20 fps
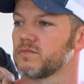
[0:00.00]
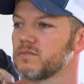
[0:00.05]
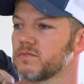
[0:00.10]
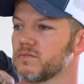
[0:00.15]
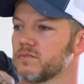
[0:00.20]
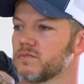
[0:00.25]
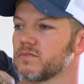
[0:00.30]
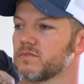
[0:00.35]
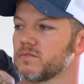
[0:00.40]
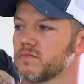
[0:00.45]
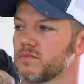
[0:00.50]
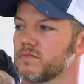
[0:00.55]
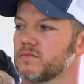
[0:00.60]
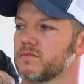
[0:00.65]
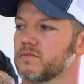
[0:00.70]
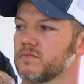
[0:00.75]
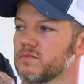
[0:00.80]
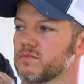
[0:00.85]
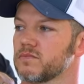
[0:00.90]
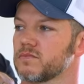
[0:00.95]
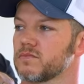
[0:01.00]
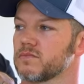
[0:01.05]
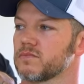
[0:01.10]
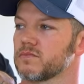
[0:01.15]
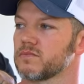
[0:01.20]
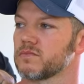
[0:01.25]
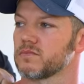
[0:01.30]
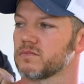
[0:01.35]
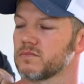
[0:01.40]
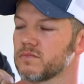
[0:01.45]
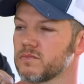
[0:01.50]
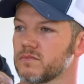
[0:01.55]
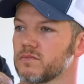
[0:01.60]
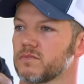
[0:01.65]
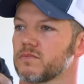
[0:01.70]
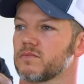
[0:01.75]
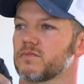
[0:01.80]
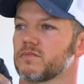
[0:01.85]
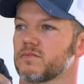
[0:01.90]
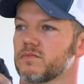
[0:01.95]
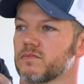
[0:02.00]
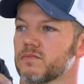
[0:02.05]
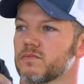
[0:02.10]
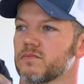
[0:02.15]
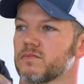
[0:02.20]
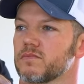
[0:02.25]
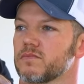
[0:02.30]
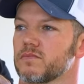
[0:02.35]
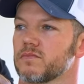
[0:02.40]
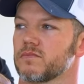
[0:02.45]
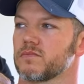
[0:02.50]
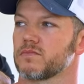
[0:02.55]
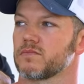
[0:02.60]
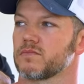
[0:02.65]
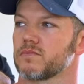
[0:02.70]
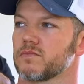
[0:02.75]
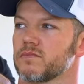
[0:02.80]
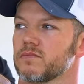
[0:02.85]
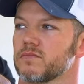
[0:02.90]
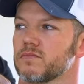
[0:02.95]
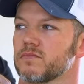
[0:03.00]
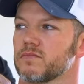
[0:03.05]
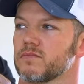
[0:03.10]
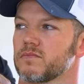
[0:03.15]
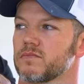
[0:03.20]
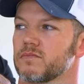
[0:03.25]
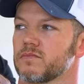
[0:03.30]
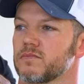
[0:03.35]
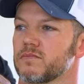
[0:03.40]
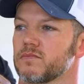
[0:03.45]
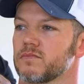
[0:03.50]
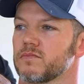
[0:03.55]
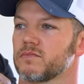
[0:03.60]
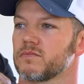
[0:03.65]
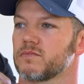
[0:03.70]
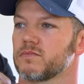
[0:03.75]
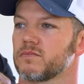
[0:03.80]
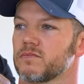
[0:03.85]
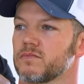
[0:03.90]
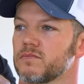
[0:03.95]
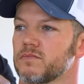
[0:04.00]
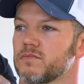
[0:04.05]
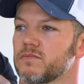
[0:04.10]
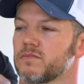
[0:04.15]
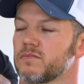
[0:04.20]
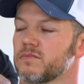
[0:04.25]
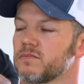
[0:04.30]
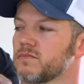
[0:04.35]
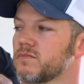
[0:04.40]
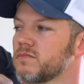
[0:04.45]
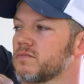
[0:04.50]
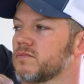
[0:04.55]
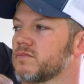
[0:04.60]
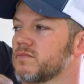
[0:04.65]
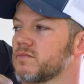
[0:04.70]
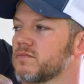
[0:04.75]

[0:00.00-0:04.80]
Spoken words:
This person isn't speaking.